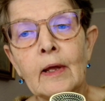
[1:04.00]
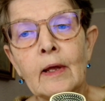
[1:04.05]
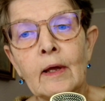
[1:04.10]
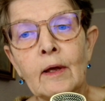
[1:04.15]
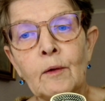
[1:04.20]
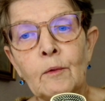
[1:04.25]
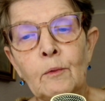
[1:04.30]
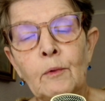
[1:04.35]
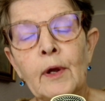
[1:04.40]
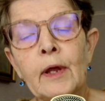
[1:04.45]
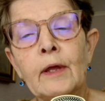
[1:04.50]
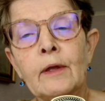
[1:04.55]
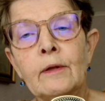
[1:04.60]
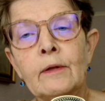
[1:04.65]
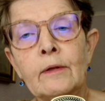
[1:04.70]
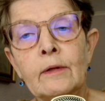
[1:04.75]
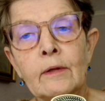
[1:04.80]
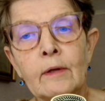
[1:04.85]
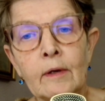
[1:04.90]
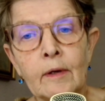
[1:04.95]

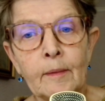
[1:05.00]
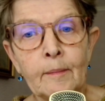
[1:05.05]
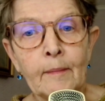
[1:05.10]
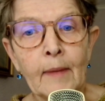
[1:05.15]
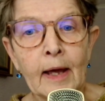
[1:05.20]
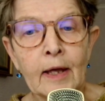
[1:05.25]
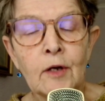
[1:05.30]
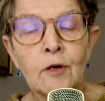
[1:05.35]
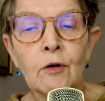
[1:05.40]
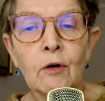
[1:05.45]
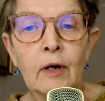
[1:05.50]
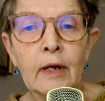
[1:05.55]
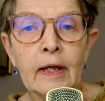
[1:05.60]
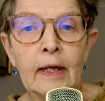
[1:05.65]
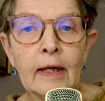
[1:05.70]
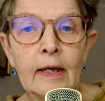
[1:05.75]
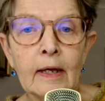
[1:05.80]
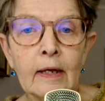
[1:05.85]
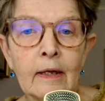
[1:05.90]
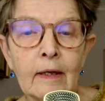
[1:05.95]
with my
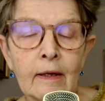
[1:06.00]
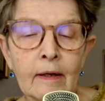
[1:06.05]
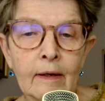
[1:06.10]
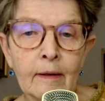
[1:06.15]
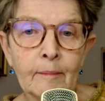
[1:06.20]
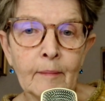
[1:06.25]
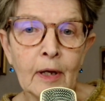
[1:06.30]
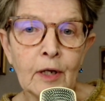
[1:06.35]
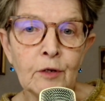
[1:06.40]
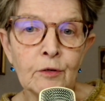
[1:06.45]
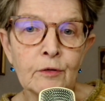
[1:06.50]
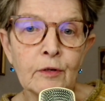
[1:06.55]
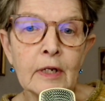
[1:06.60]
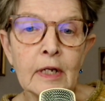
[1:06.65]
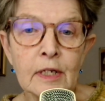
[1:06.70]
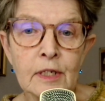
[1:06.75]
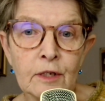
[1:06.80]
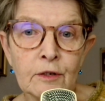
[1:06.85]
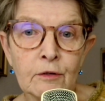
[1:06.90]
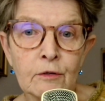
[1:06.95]
colleague, my Newton
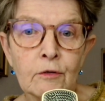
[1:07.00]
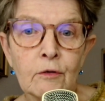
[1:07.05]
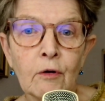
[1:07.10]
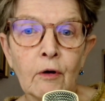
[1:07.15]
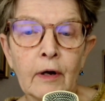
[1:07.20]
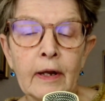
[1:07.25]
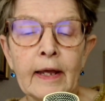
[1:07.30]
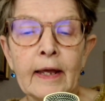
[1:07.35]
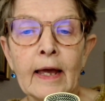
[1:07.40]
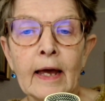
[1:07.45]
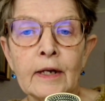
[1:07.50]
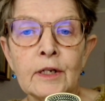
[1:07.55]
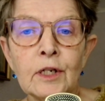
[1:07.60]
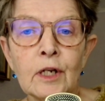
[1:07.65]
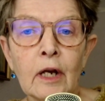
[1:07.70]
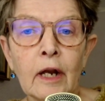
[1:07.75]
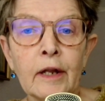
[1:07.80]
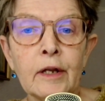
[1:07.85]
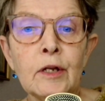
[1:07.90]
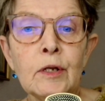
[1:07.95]
Institute colleague
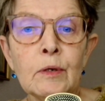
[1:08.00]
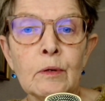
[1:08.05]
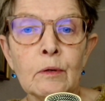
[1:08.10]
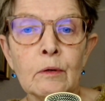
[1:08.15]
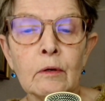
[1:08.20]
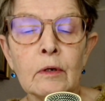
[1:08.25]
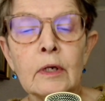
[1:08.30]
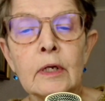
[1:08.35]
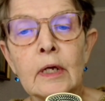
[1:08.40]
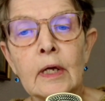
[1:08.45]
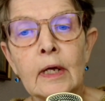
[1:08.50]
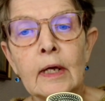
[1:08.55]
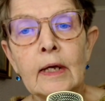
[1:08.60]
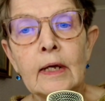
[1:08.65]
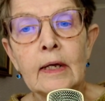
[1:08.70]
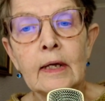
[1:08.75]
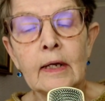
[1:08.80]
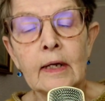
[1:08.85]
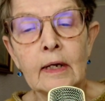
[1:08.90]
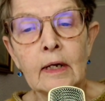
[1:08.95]
Angela Noon
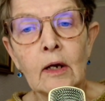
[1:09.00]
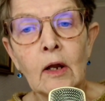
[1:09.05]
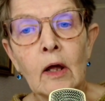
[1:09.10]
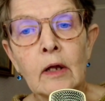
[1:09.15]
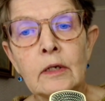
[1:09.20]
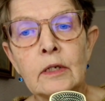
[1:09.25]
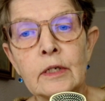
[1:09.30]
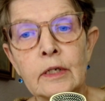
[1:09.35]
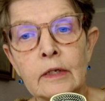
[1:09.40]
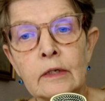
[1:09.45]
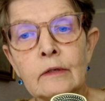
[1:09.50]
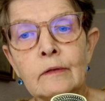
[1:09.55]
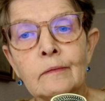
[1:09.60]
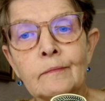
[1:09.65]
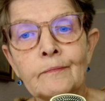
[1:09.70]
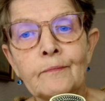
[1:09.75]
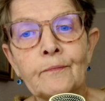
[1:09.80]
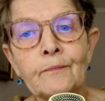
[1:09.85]
in London.